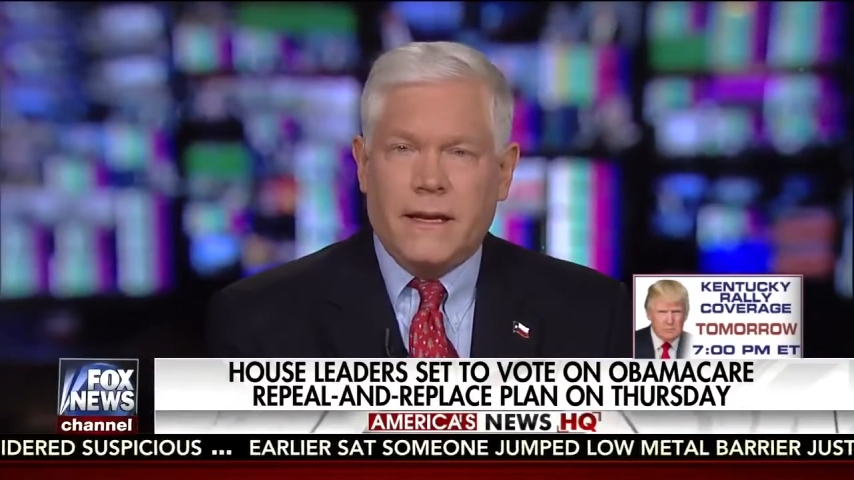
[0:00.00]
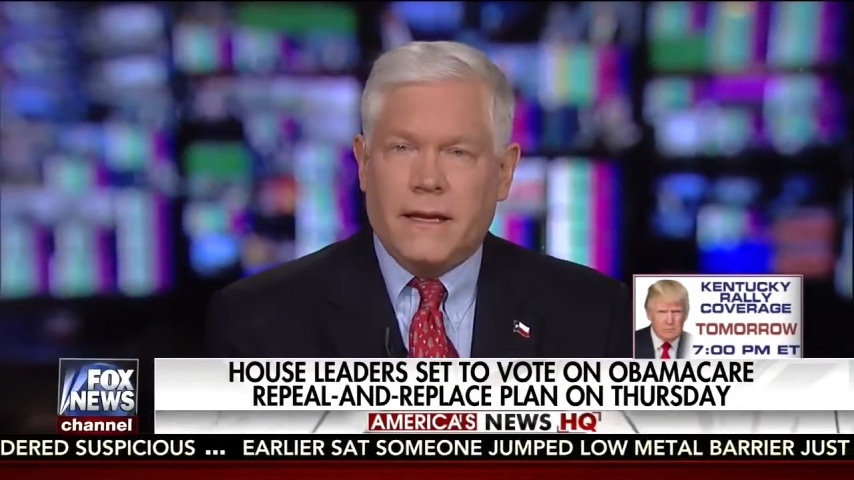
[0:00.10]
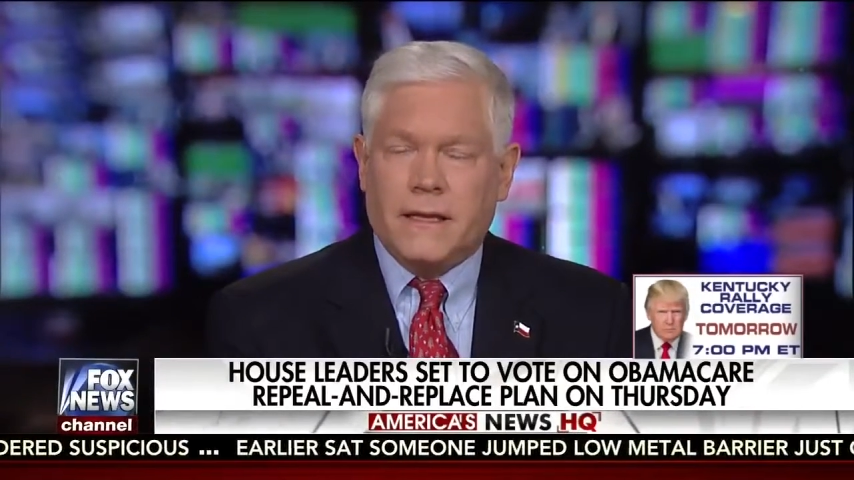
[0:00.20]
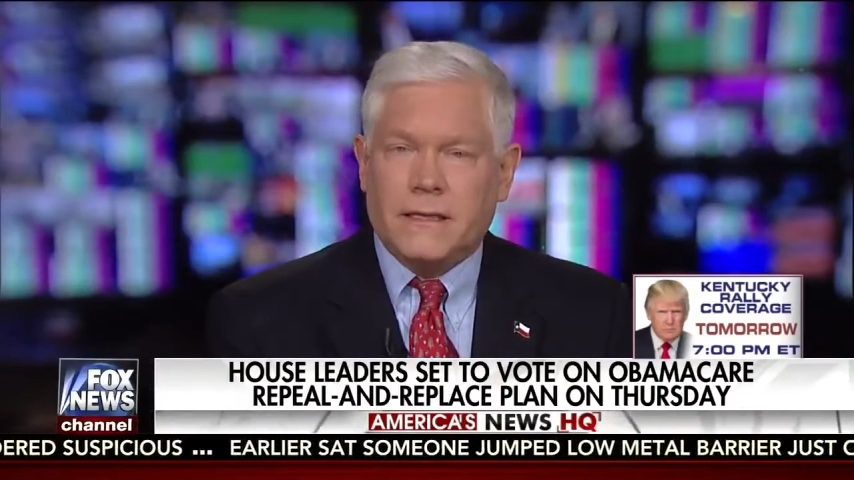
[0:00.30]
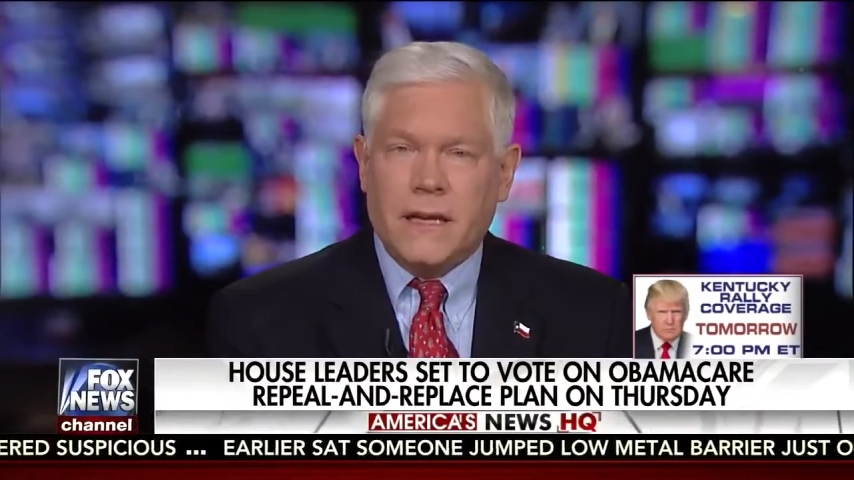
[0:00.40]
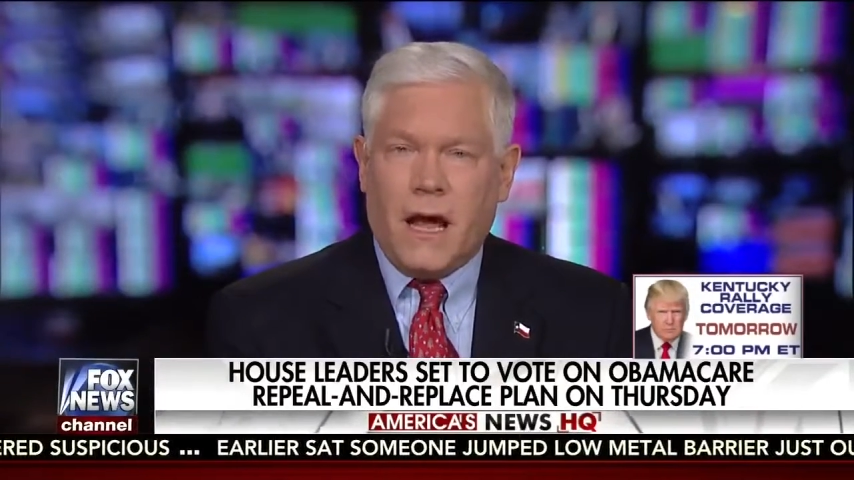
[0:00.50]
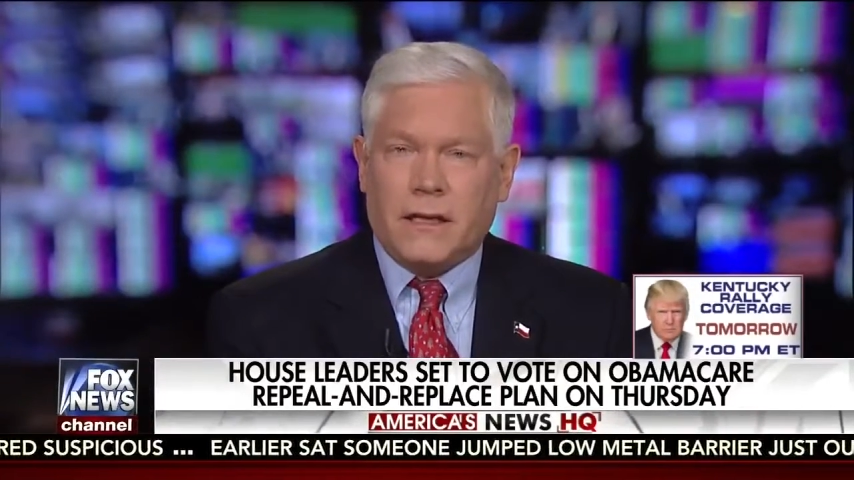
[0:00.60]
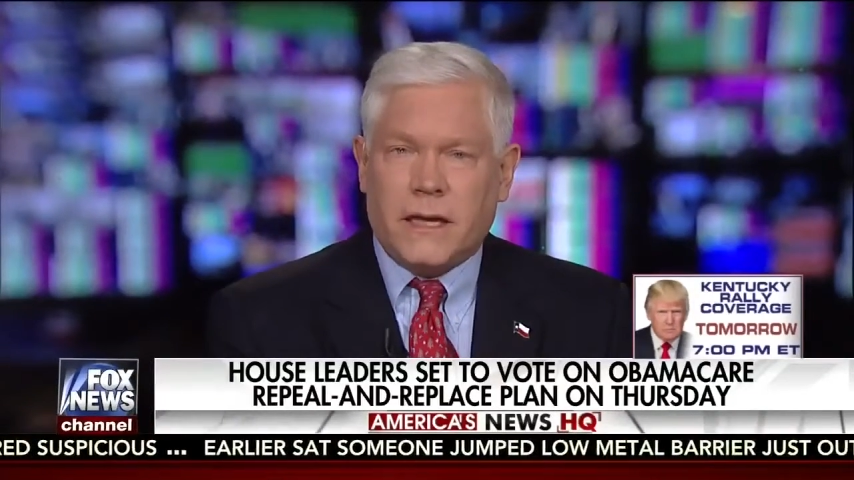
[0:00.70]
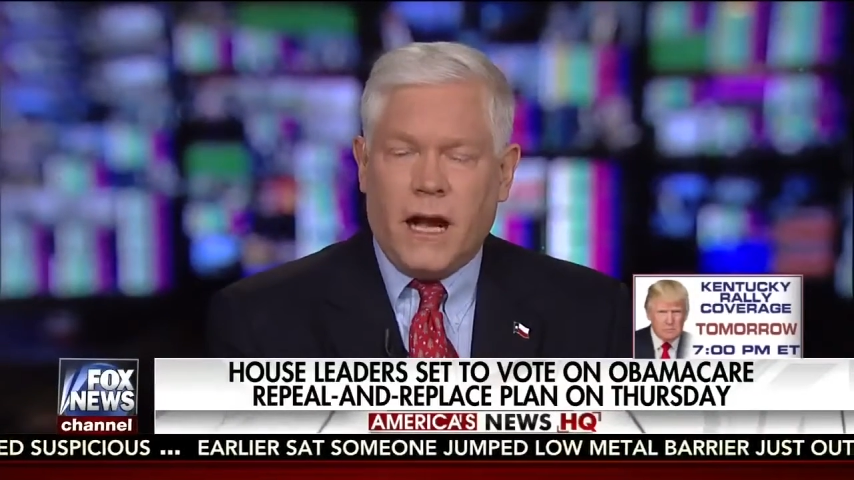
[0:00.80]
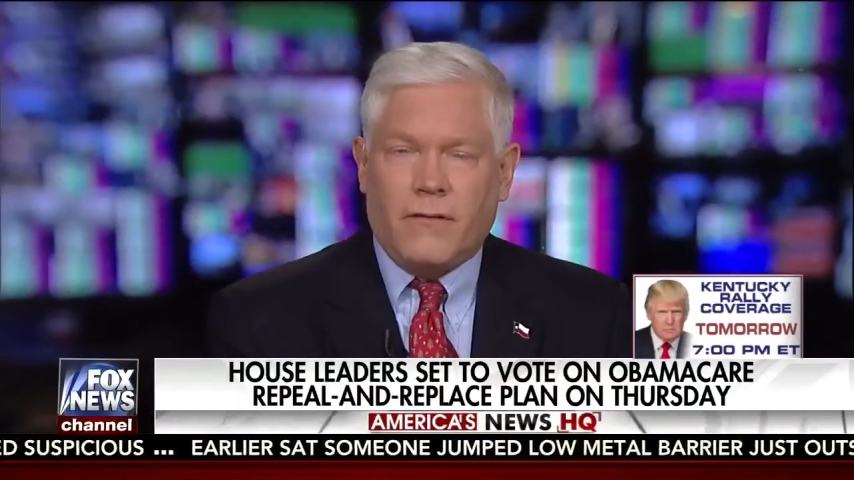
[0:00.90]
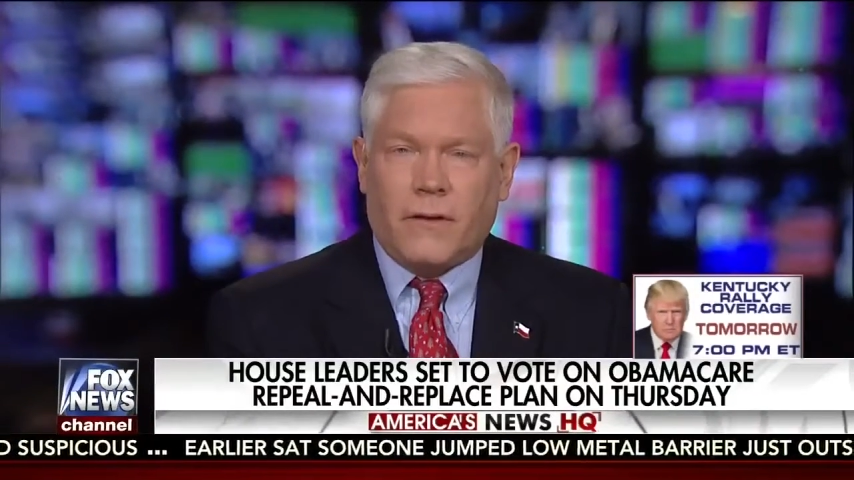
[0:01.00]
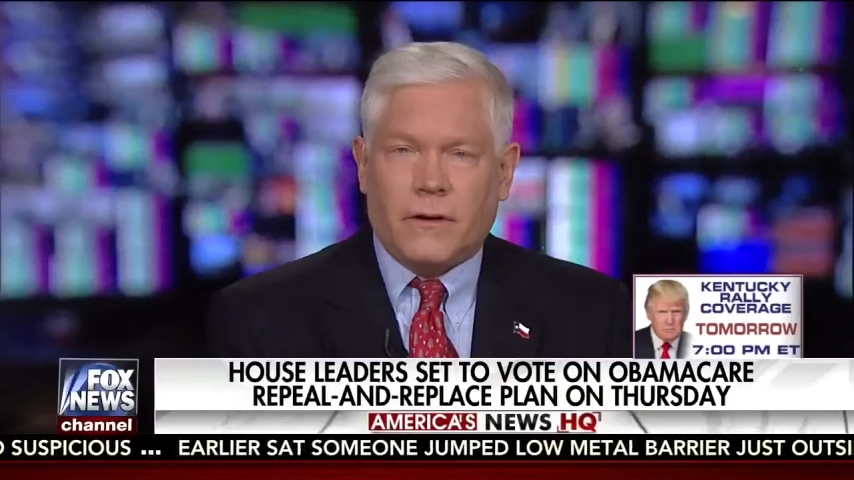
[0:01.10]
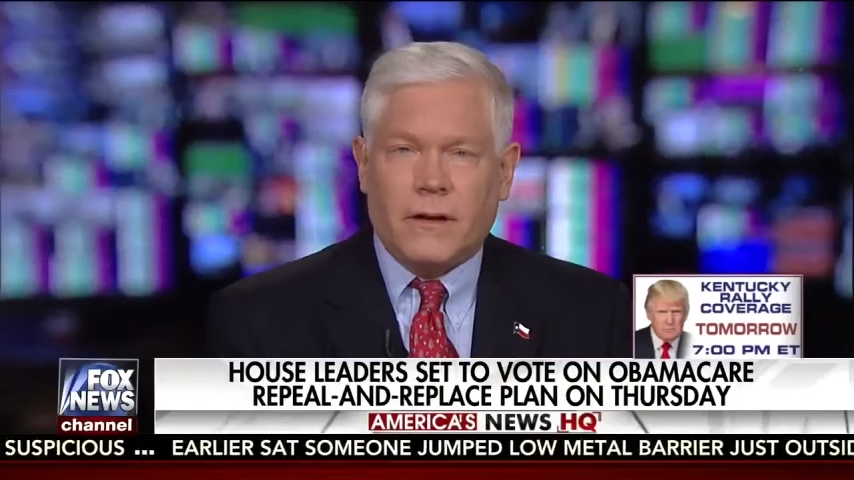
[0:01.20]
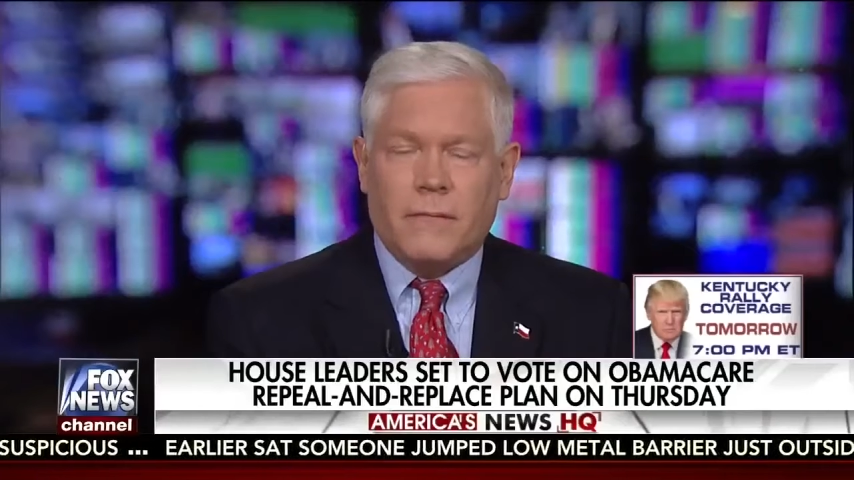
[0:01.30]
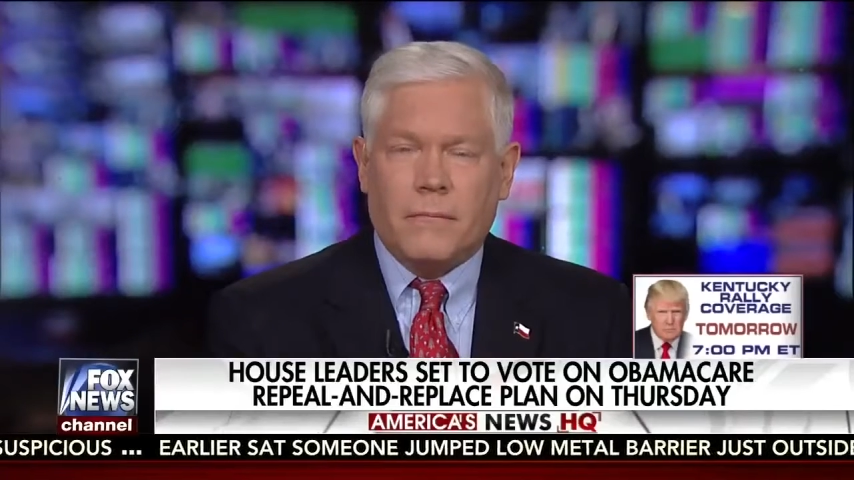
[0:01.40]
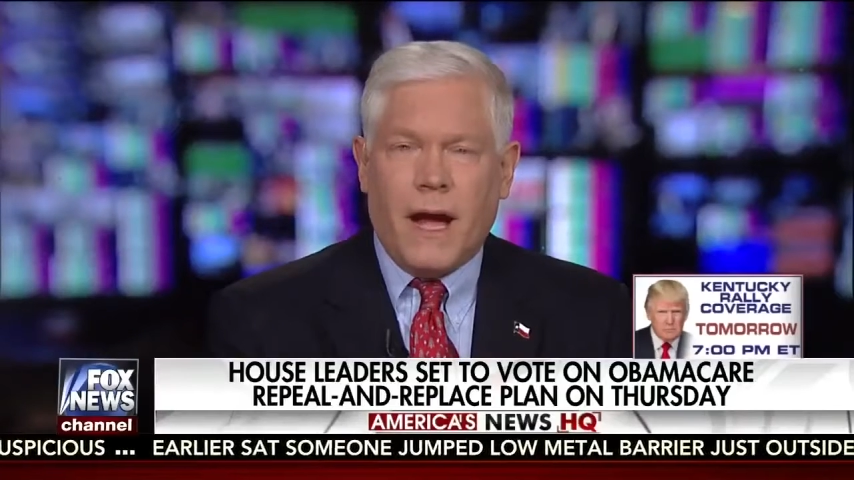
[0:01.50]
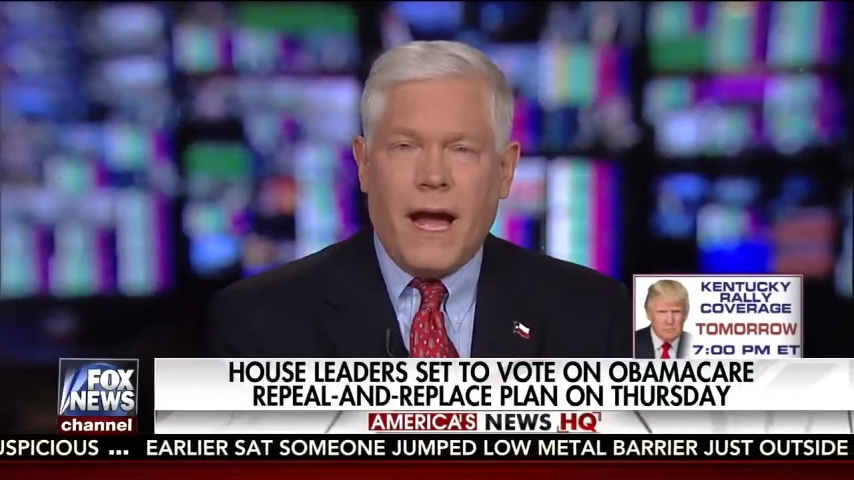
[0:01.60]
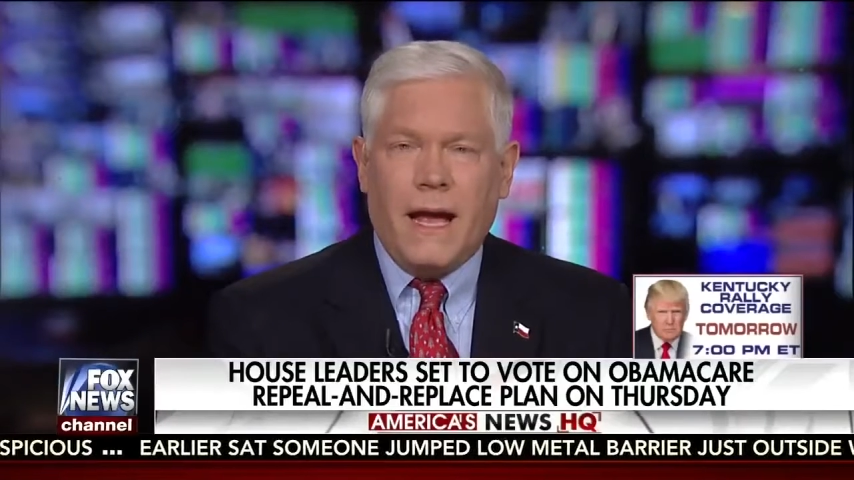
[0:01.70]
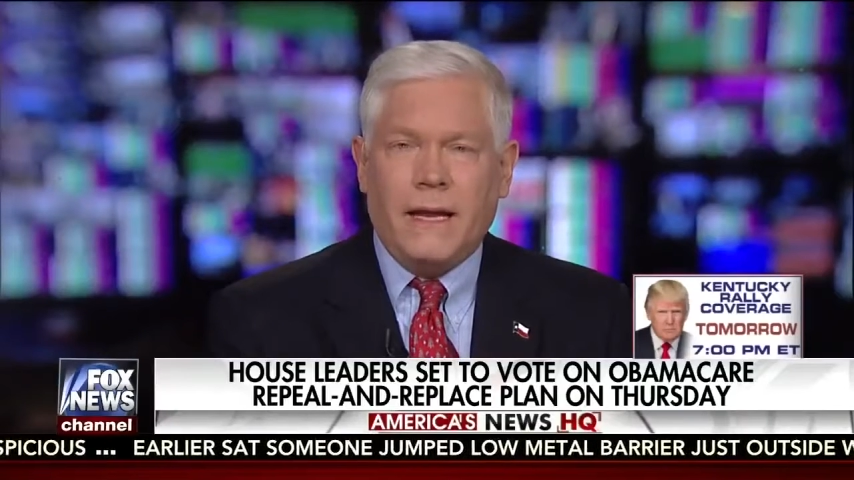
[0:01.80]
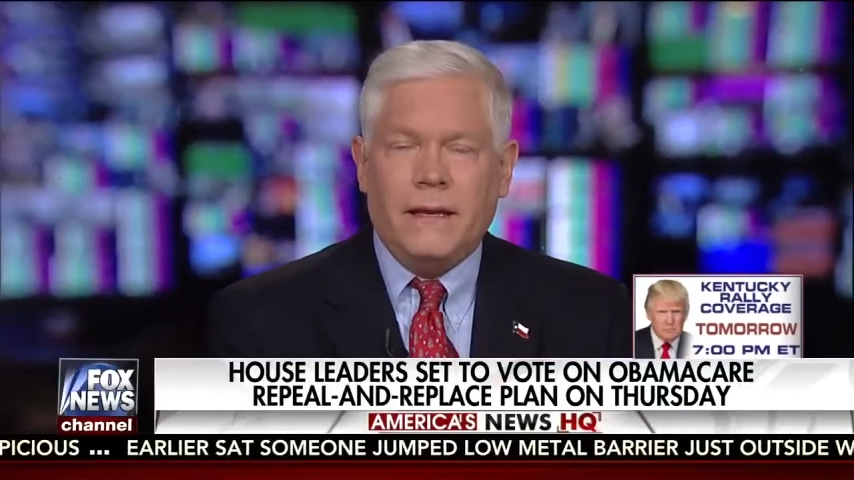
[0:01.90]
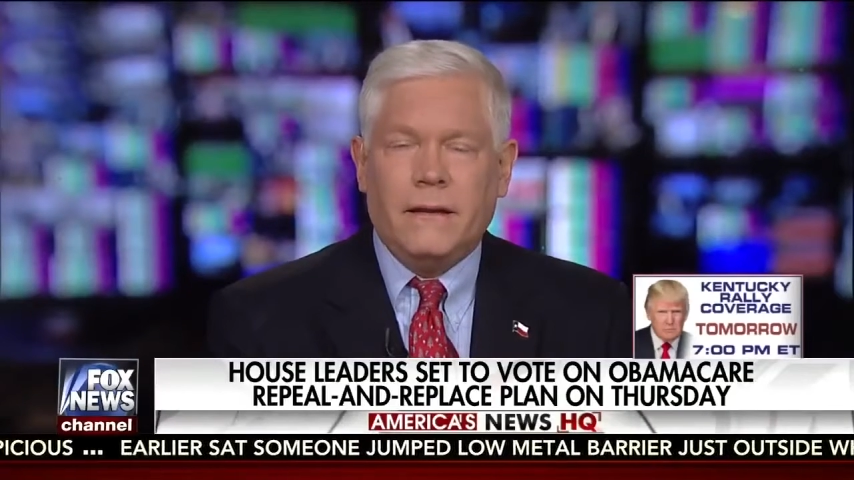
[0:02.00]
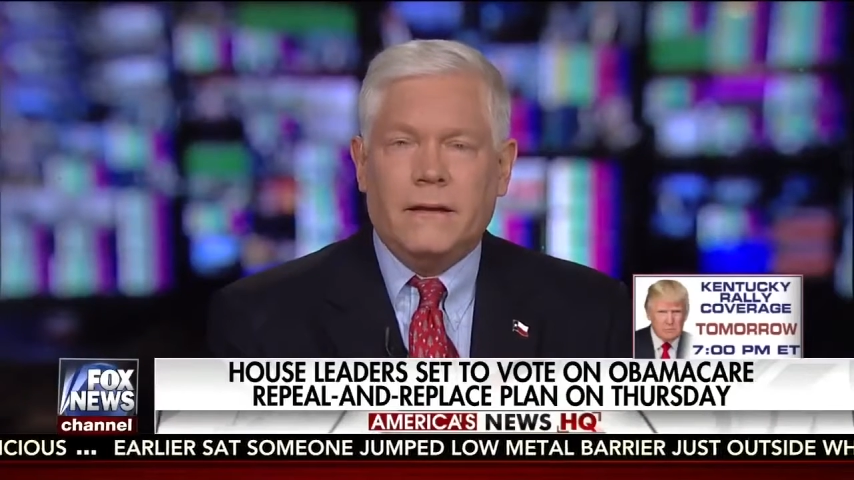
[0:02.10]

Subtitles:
is not covered by